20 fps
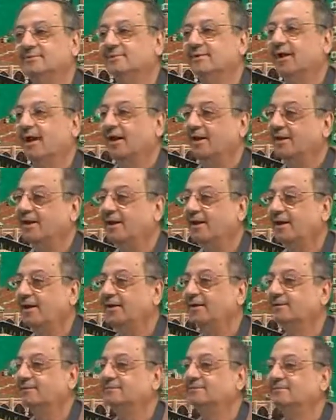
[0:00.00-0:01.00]

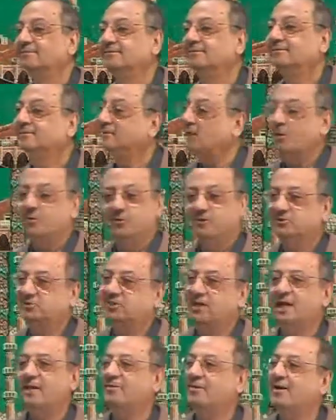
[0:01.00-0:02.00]
Ana. Now
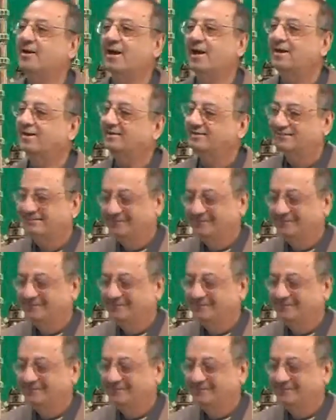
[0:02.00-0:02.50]
describe Ana.